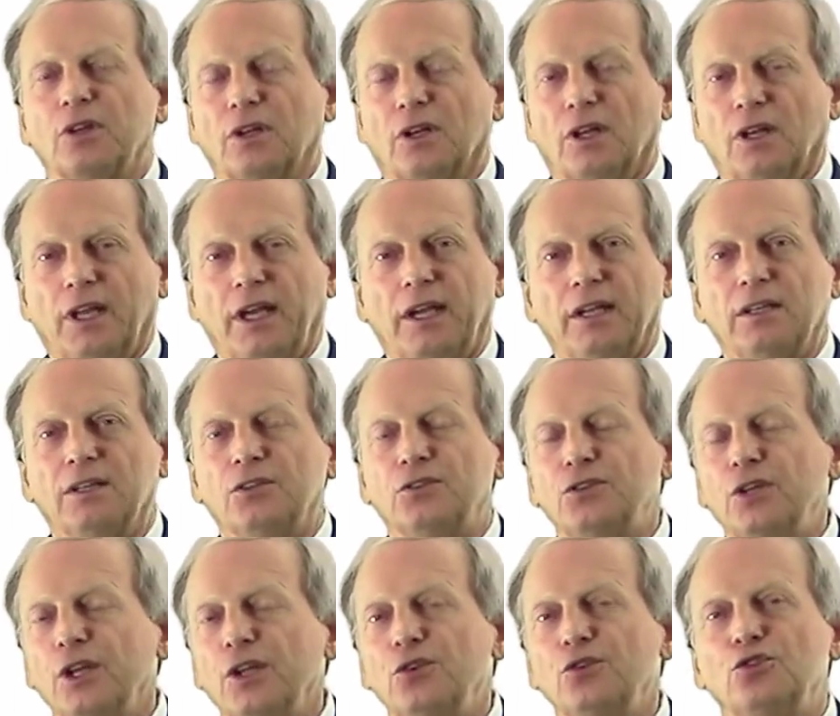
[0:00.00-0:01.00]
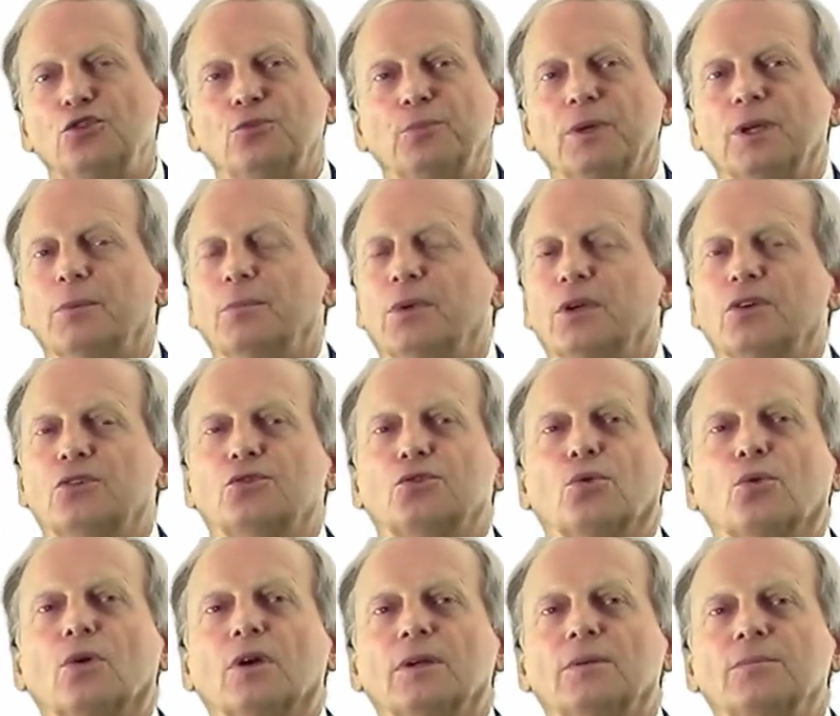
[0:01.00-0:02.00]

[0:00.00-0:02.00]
in Atlanta continues to be a big story.